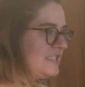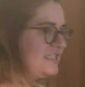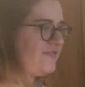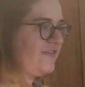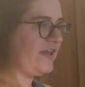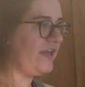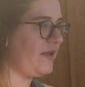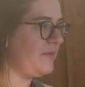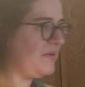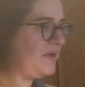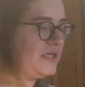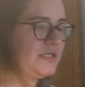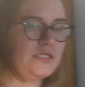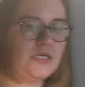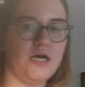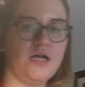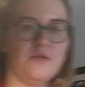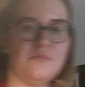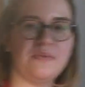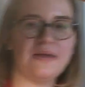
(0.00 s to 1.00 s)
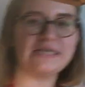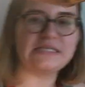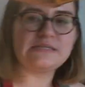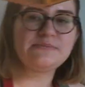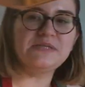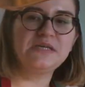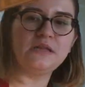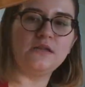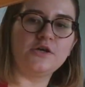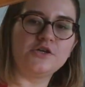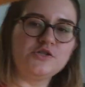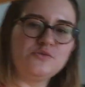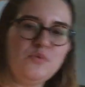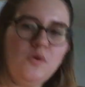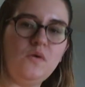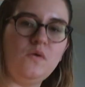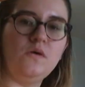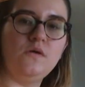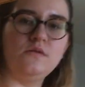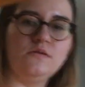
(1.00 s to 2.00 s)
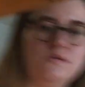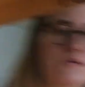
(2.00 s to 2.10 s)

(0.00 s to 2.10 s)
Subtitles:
Savannah, be a doll and pass me a large bowl.